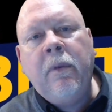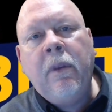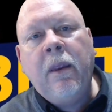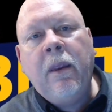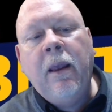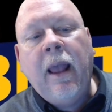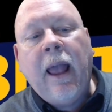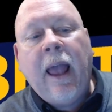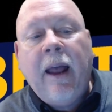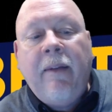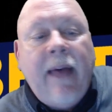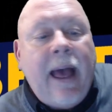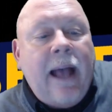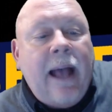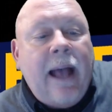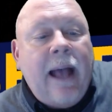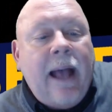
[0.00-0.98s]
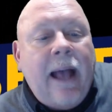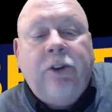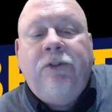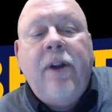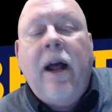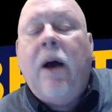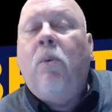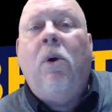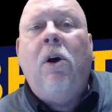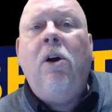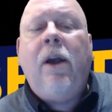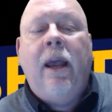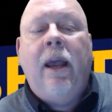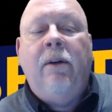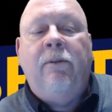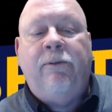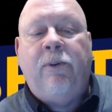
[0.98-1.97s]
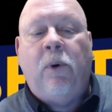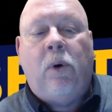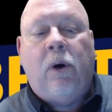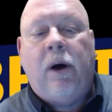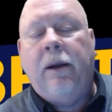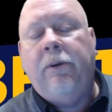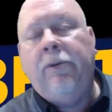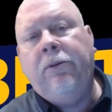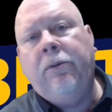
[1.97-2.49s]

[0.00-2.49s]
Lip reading: And that's just not working for us.